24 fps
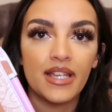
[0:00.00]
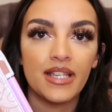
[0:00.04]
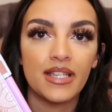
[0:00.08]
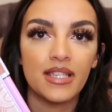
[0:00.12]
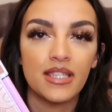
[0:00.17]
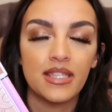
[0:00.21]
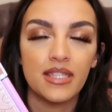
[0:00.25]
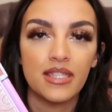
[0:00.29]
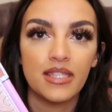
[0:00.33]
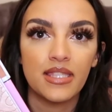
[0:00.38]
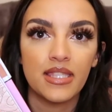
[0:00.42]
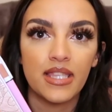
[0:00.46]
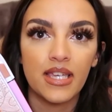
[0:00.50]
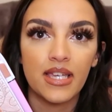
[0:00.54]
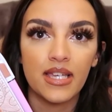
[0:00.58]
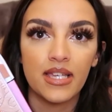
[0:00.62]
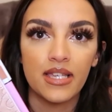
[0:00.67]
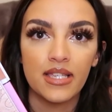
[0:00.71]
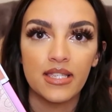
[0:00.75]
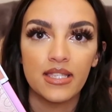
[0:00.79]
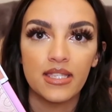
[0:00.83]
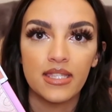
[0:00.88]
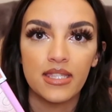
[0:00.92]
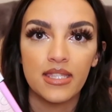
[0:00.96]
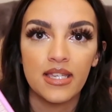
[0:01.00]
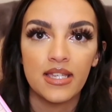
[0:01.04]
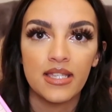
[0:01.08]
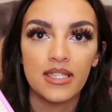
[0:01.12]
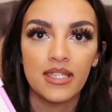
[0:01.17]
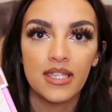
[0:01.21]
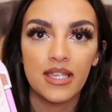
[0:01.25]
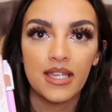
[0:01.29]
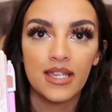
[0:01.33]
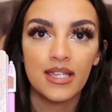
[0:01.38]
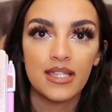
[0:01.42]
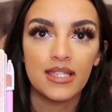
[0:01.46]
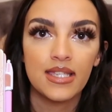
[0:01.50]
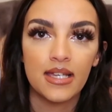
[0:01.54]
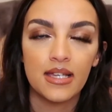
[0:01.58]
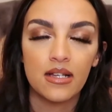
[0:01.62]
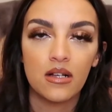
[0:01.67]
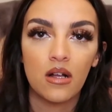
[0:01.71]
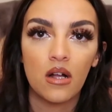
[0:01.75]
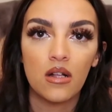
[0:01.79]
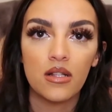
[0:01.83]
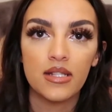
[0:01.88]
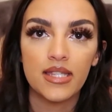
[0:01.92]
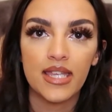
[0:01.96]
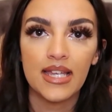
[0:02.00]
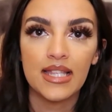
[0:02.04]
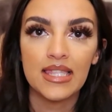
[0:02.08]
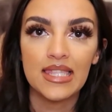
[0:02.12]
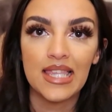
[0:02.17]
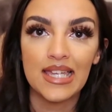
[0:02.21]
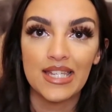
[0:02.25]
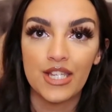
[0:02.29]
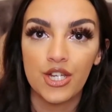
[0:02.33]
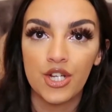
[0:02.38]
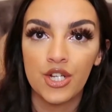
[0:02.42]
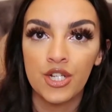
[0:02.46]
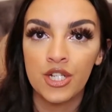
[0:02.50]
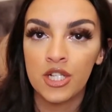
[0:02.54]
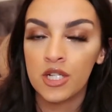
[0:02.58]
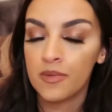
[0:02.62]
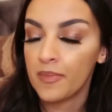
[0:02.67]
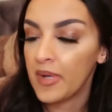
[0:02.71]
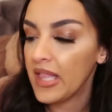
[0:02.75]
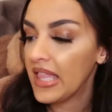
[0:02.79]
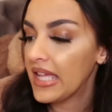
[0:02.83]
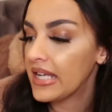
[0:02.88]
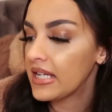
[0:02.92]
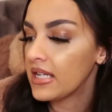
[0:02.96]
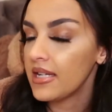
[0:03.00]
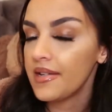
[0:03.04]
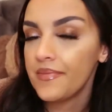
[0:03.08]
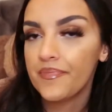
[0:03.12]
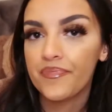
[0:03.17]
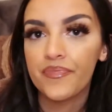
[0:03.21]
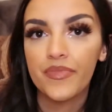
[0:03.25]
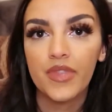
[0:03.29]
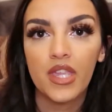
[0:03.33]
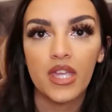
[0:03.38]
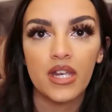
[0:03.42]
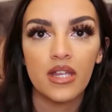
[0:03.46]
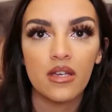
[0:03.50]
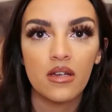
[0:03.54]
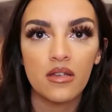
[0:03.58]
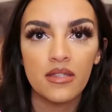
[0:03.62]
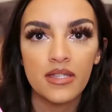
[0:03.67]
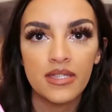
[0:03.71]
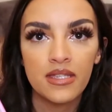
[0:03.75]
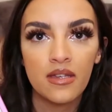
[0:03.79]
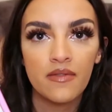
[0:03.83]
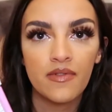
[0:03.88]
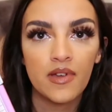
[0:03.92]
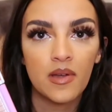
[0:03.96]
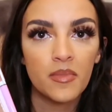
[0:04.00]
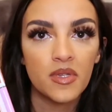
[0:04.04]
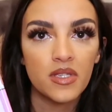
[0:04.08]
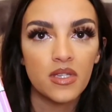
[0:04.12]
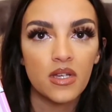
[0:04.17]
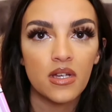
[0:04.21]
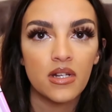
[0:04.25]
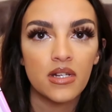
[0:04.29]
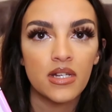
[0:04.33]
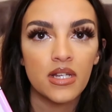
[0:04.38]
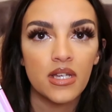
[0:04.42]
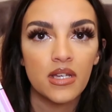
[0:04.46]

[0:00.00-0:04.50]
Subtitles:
is this. This is called a Legend Planner, and I got this off Amazon.